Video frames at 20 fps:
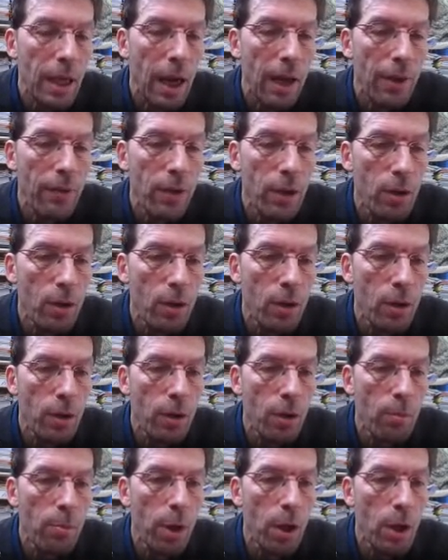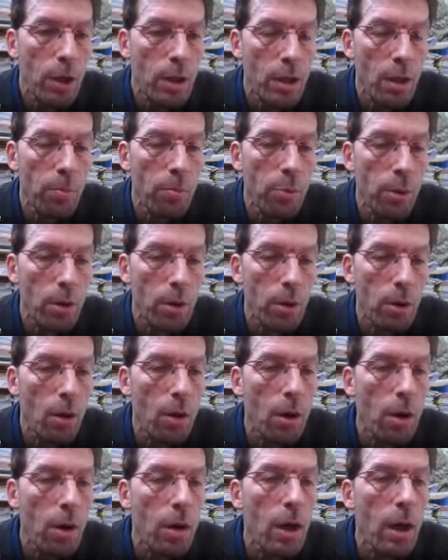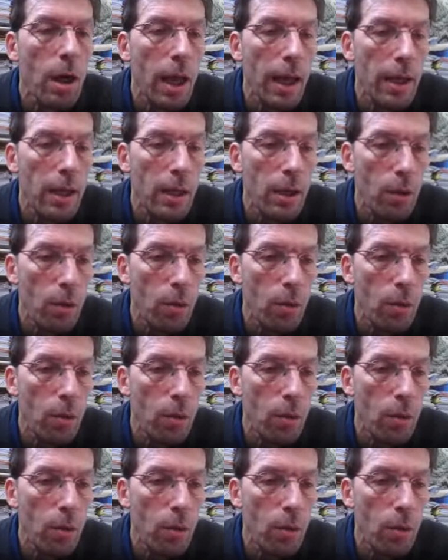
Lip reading: either on a bulk sample or like